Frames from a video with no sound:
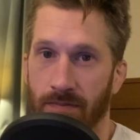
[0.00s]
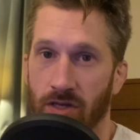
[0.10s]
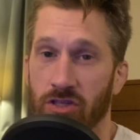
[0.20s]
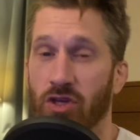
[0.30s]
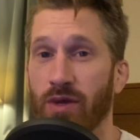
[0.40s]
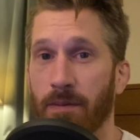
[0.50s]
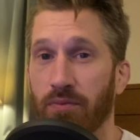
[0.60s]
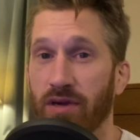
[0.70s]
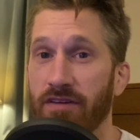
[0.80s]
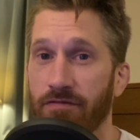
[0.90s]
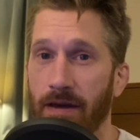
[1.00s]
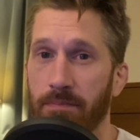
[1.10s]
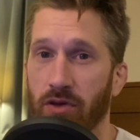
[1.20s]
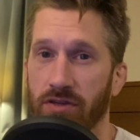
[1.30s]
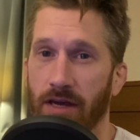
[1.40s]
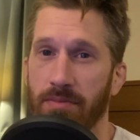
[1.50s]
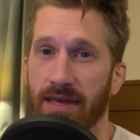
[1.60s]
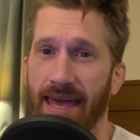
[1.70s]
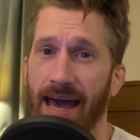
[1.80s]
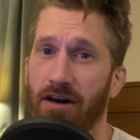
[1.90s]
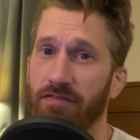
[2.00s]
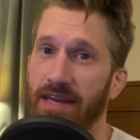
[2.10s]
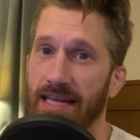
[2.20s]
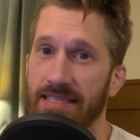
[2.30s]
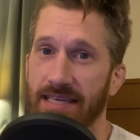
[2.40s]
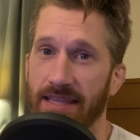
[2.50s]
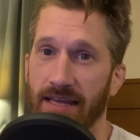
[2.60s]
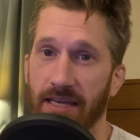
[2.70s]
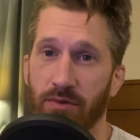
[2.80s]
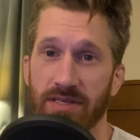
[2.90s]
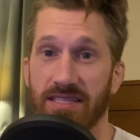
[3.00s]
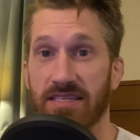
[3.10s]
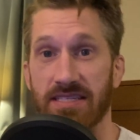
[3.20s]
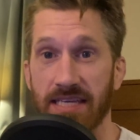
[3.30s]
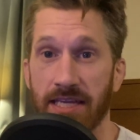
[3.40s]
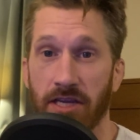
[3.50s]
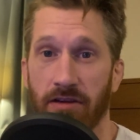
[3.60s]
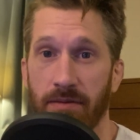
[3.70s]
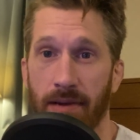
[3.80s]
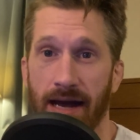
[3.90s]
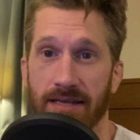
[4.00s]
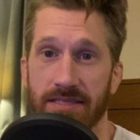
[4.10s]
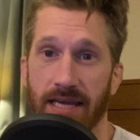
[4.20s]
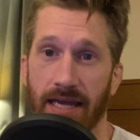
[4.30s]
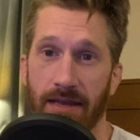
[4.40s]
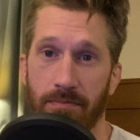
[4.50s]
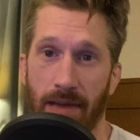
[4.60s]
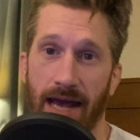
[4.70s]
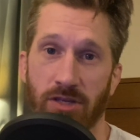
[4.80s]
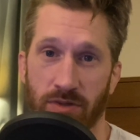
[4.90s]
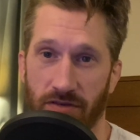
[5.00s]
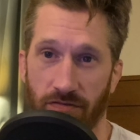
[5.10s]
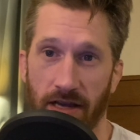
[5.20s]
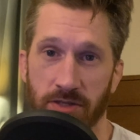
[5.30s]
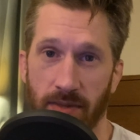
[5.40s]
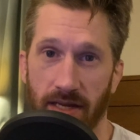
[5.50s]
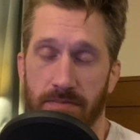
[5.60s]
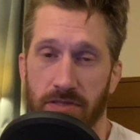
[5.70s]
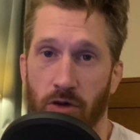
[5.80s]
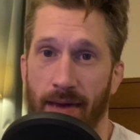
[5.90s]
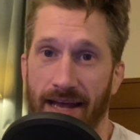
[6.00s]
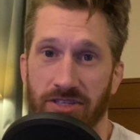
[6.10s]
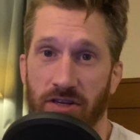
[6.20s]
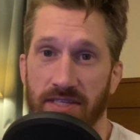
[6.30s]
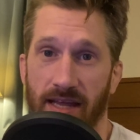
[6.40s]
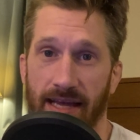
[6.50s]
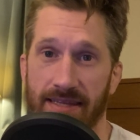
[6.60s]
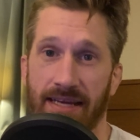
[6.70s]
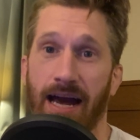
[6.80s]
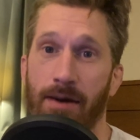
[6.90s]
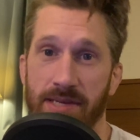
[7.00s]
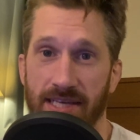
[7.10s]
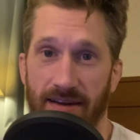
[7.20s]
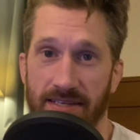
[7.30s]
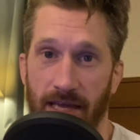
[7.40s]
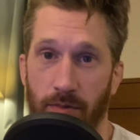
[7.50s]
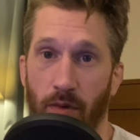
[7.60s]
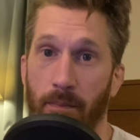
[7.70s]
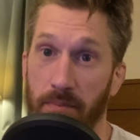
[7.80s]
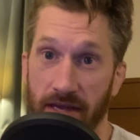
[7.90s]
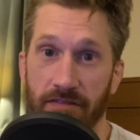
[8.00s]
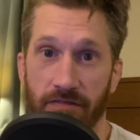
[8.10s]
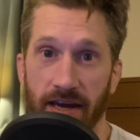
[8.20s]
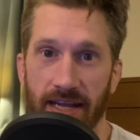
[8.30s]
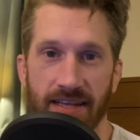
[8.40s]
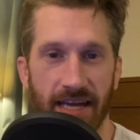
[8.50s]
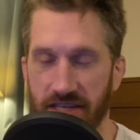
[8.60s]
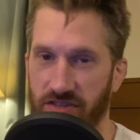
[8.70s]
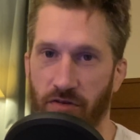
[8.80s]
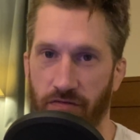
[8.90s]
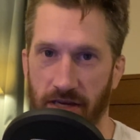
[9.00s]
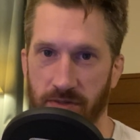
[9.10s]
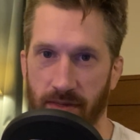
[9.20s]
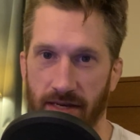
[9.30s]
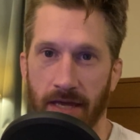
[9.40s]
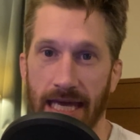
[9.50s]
So in the pre-fight build-up, Calvin had said that he was the senior in boxing and Max was a freshman. So Max starts yelling at the commentary table mid-fight that he's no freshman.